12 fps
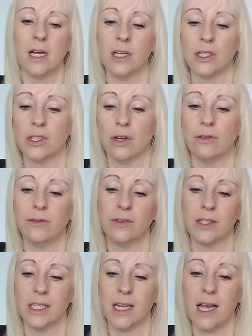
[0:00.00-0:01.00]
So for
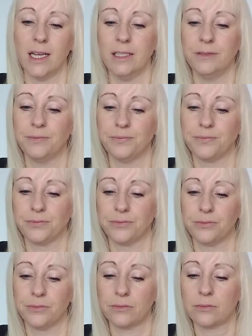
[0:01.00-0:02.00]
tonight,
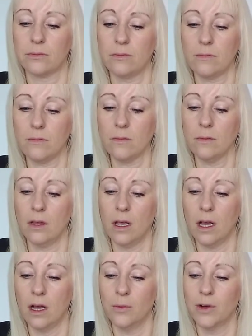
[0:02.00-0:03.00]

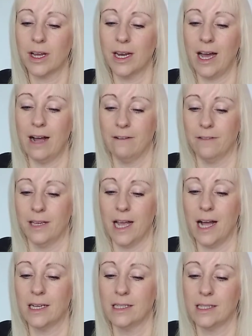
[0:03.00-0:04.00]
we're going to have the
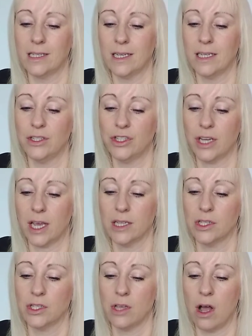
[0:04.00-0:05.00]
Aldi chicken
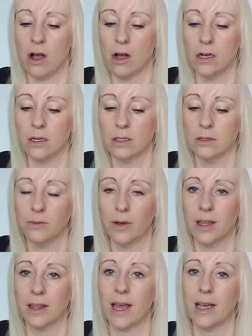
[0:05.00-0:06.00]
sarg
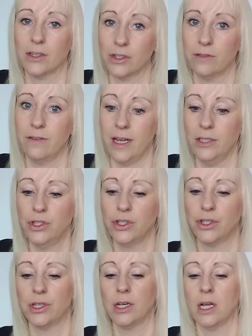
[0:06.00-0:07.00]
with extra veg.
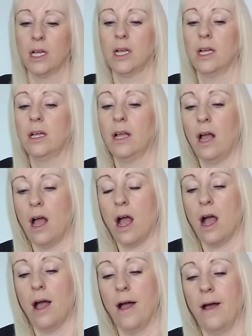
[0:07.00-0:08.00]

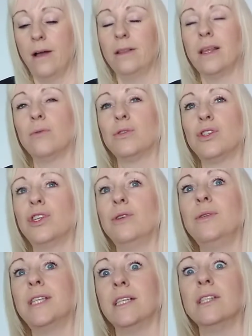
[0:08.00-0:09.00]
That was 2
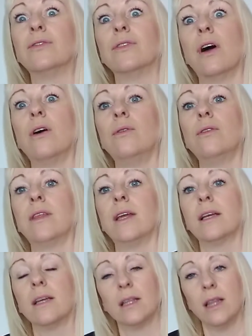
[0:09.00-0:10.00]
sins for the whole
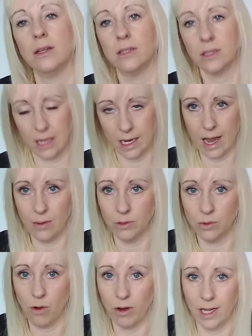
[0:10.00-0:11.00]
thing, and that again was
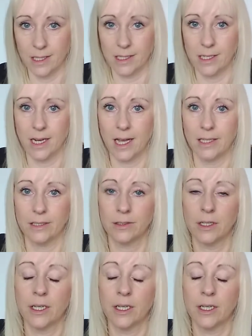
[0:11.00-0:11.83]
£1.99,